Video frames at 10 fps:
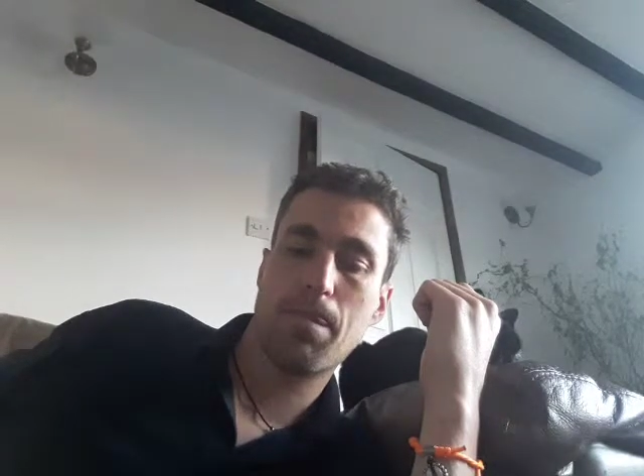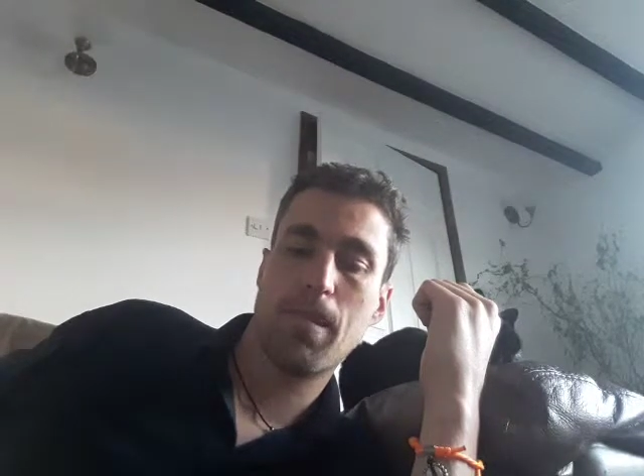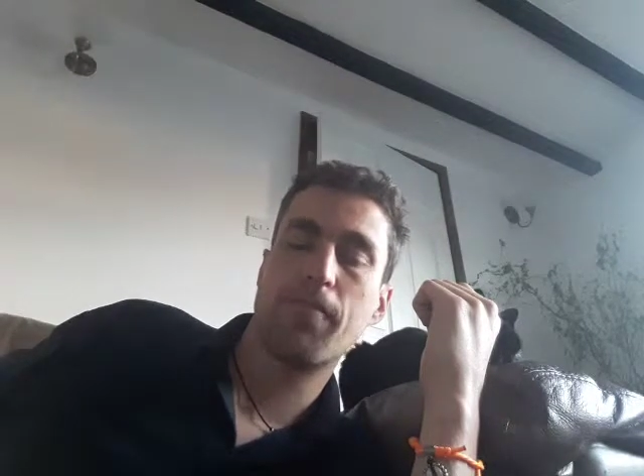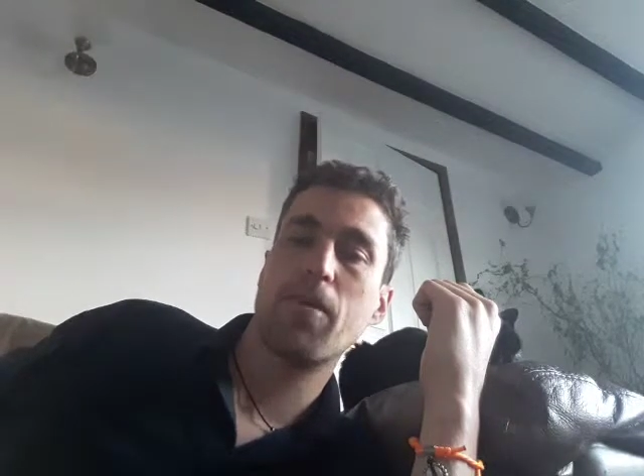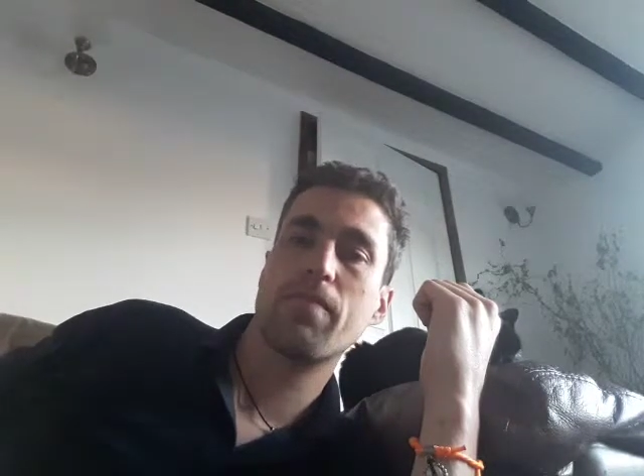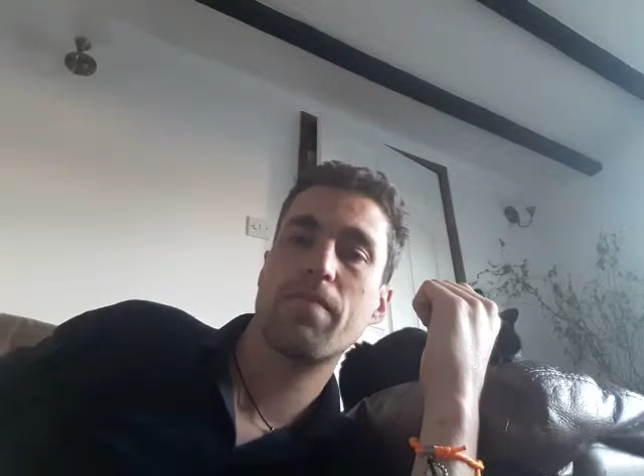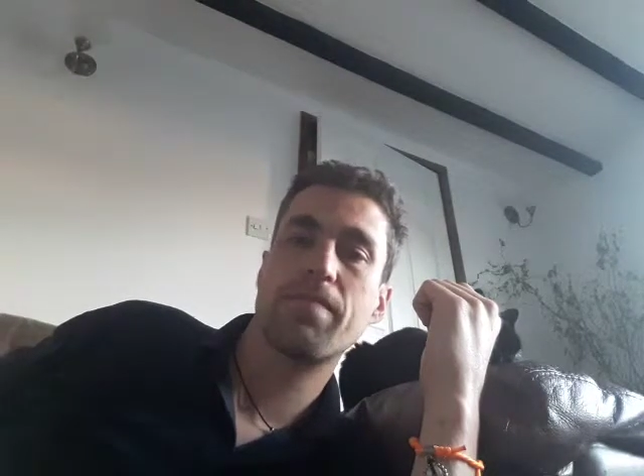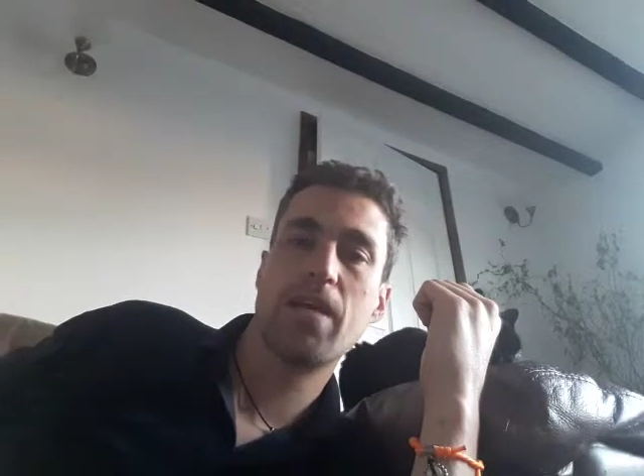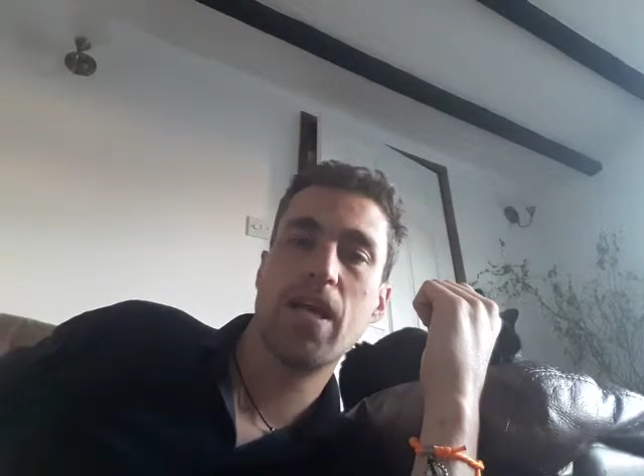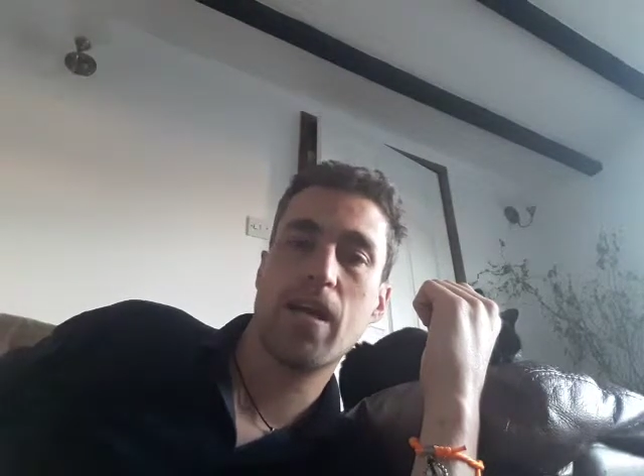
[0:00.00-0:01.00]
if you have a
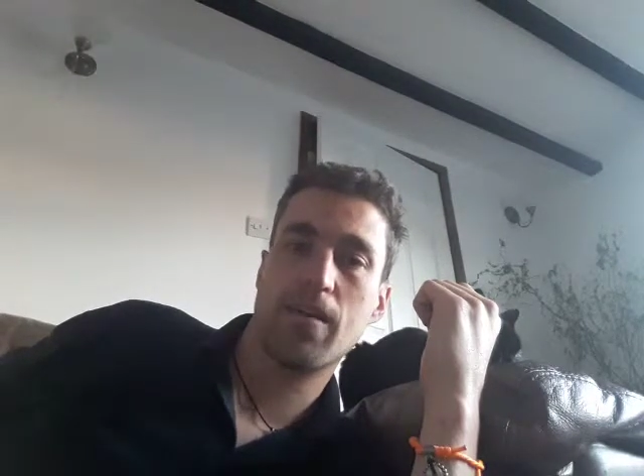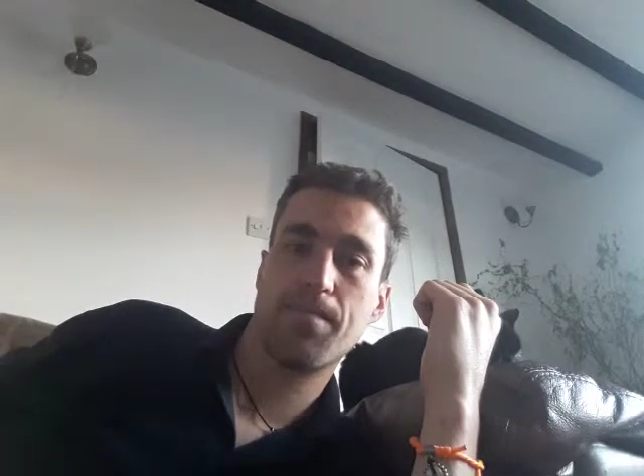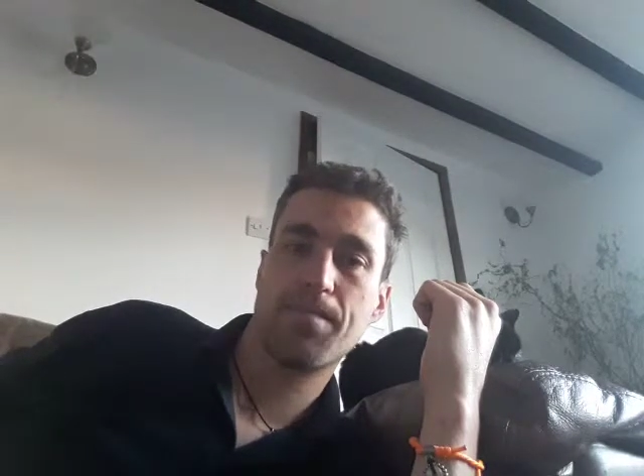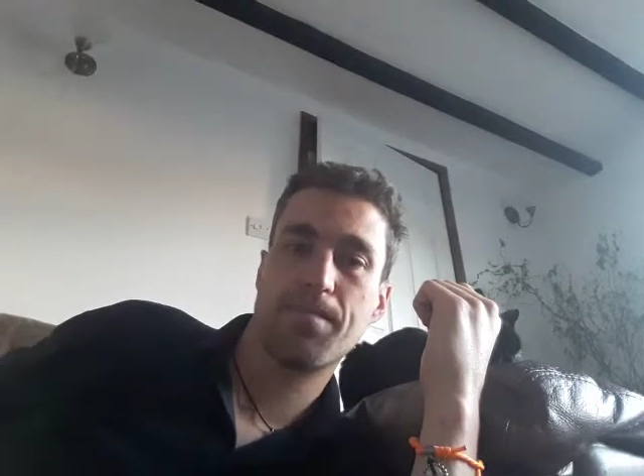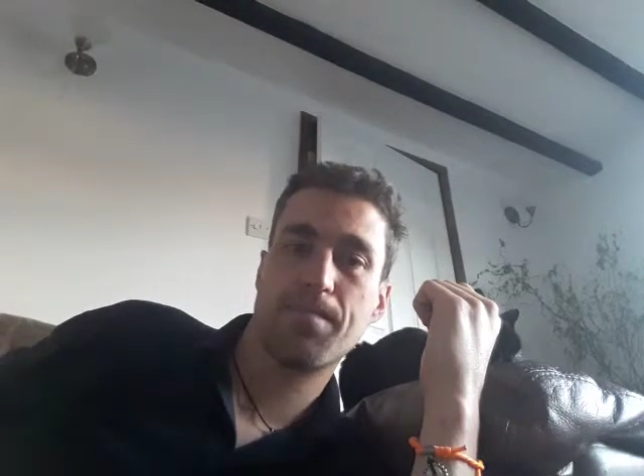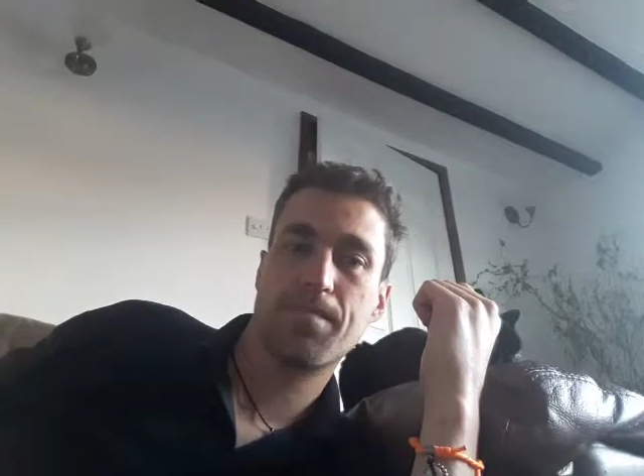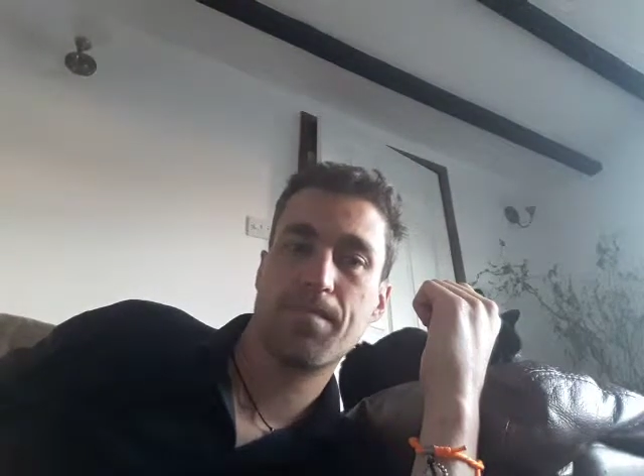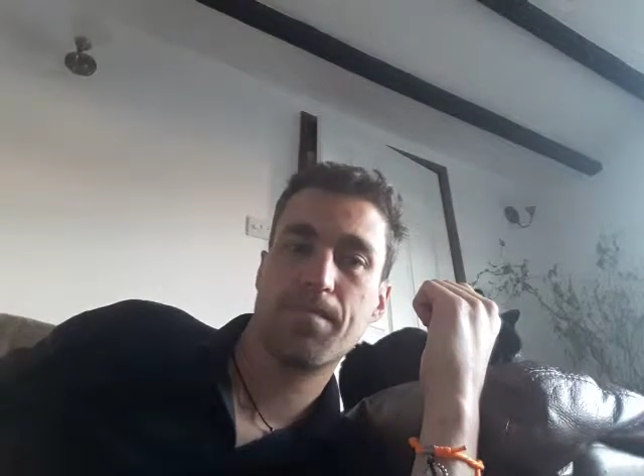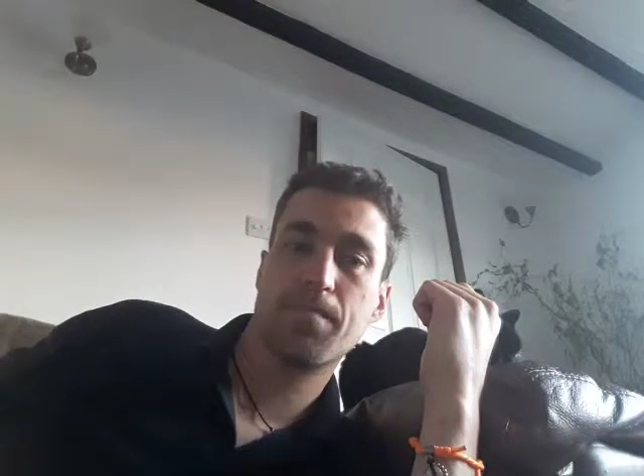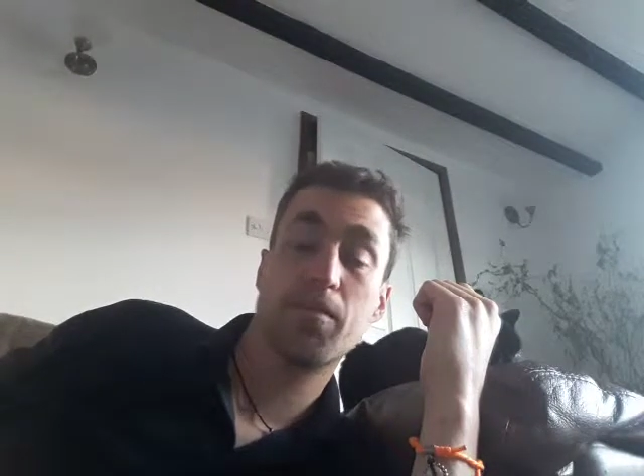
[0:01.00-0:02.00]
fear,
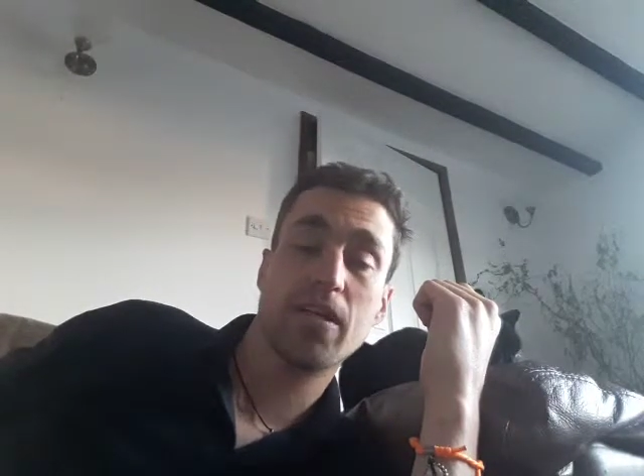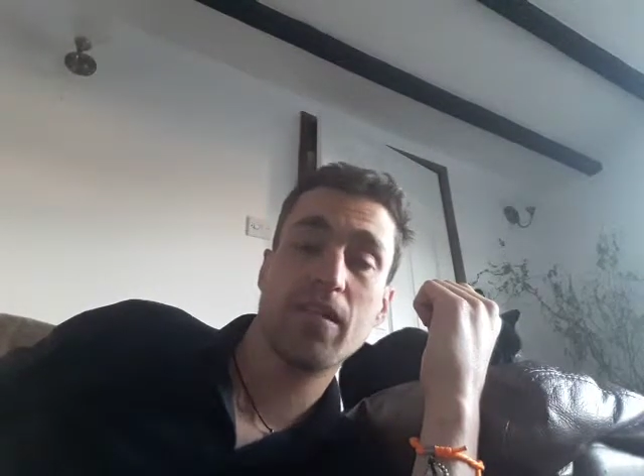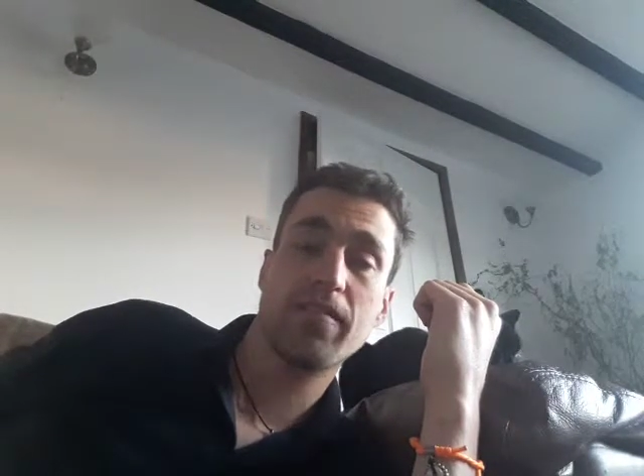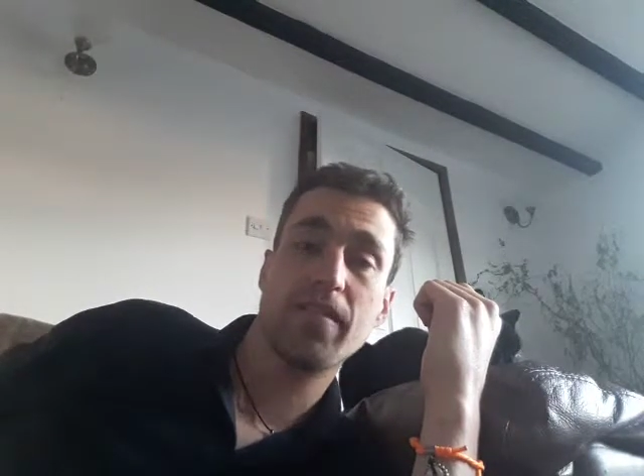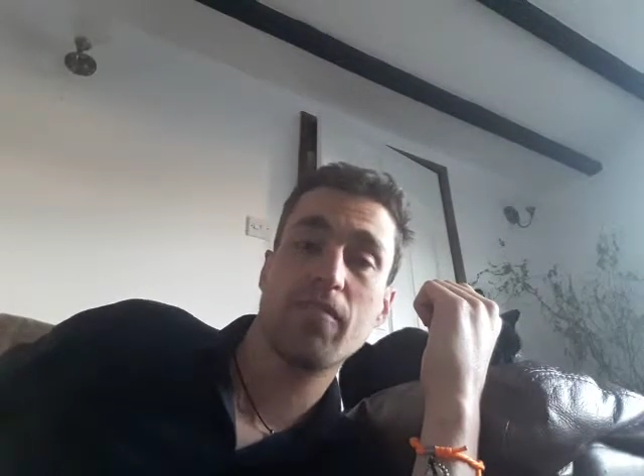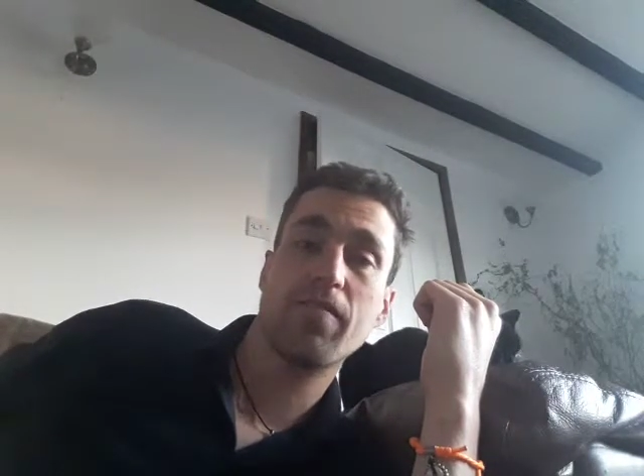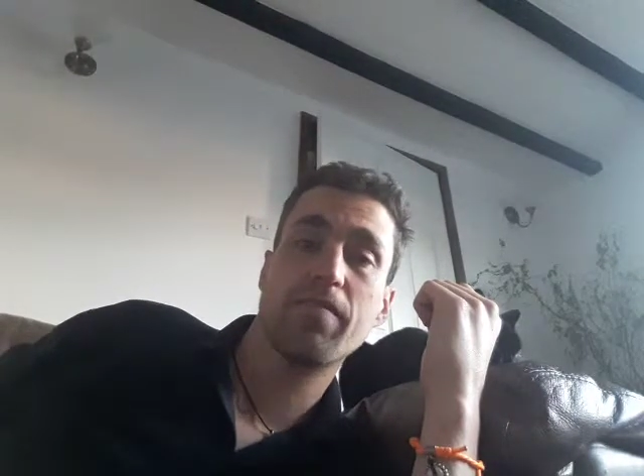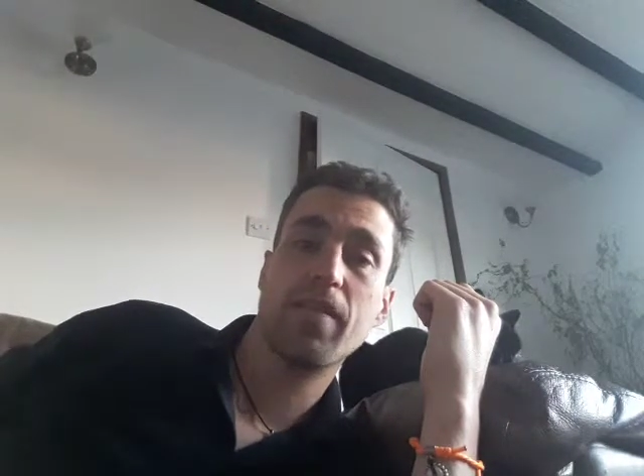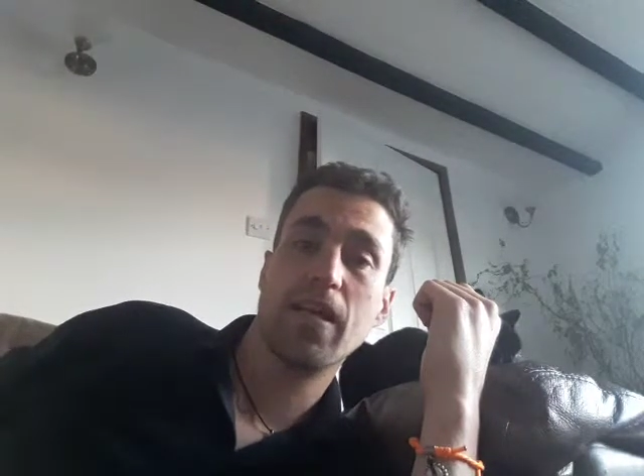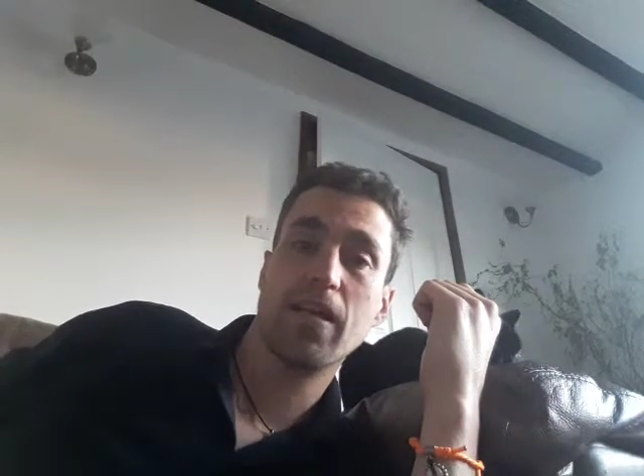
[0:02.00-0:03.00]
particularly a fear of
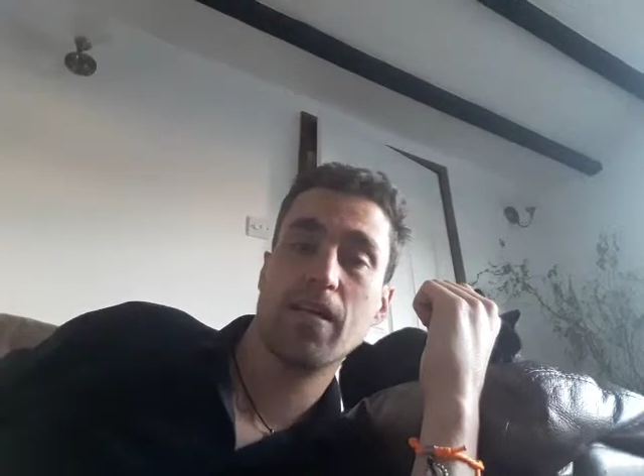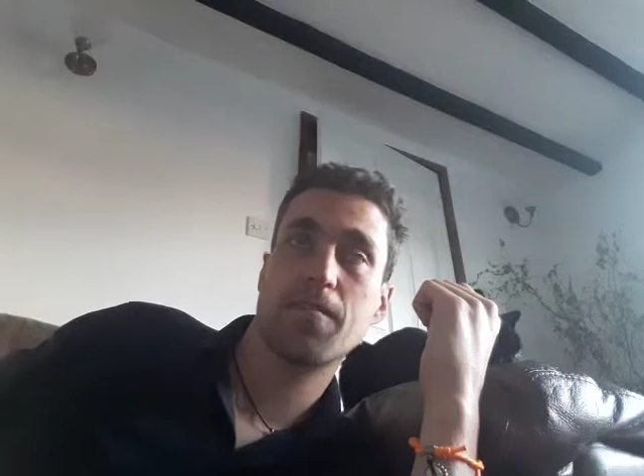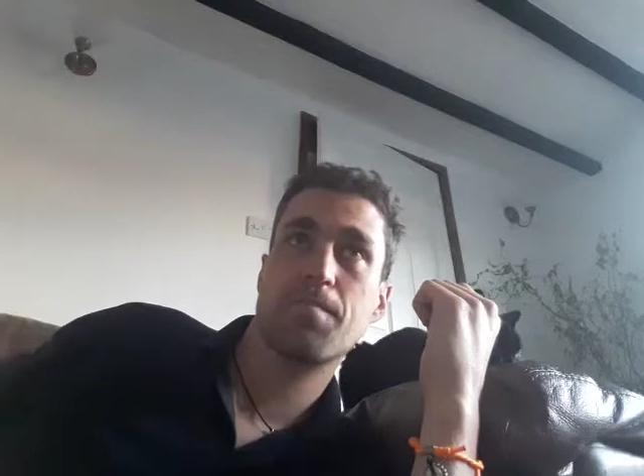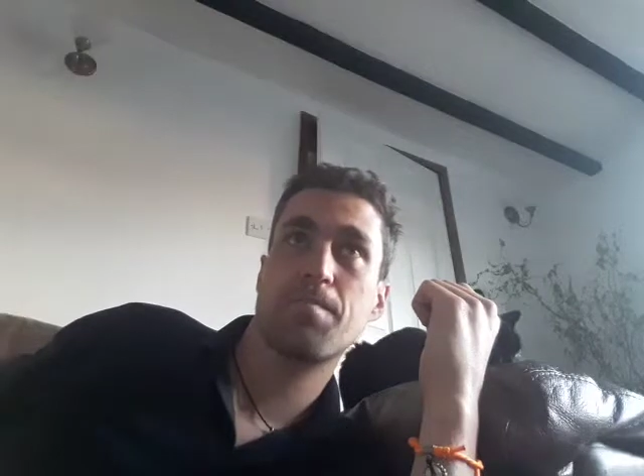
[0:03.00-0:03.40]
failure,